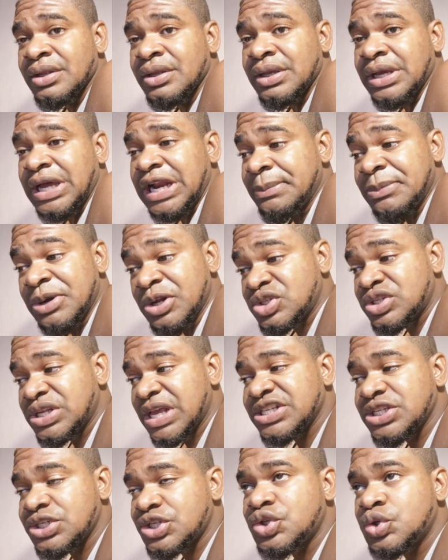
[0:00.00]
And I'm not
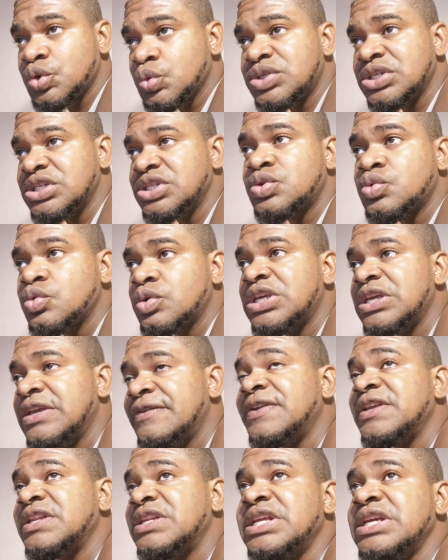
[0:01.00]
excusing Suki.
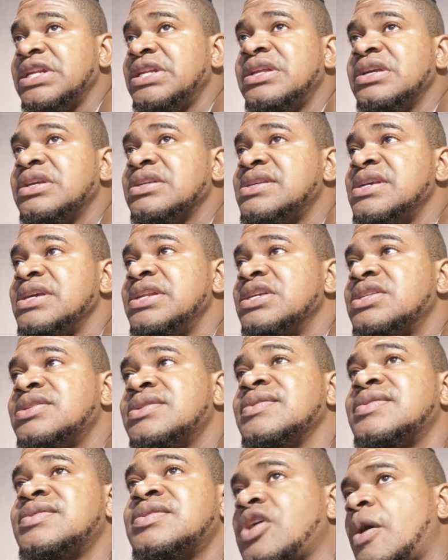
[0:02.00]
If he did this, he
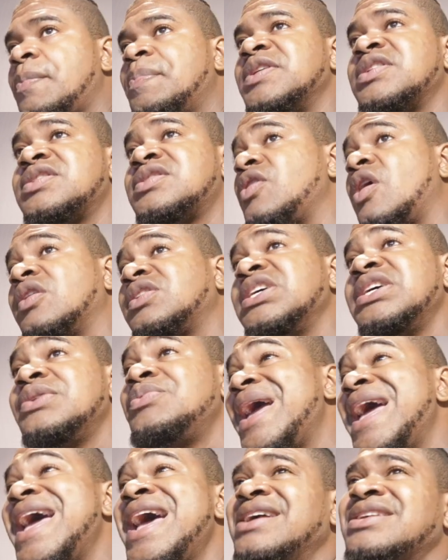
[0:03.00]
needs to stop his dirty
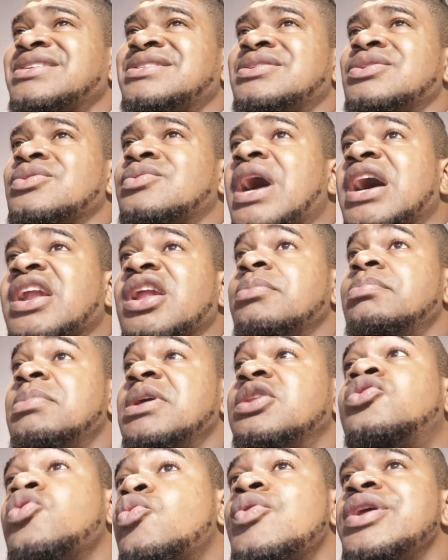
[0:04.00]
ways. You cannot
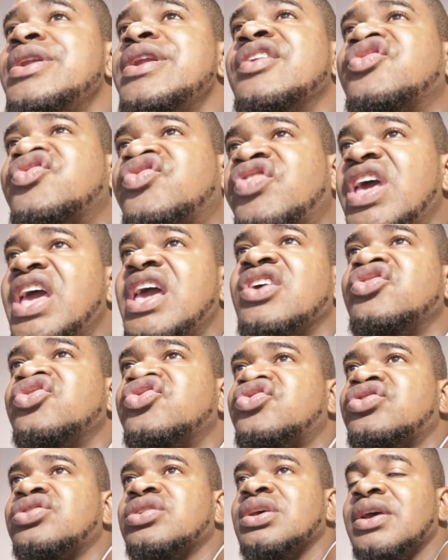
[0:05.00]
be doing those
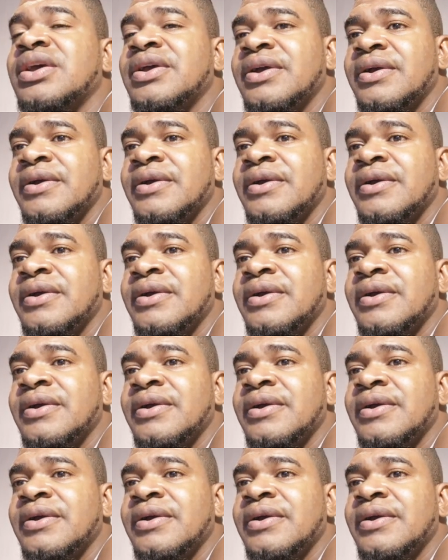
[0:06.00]
things.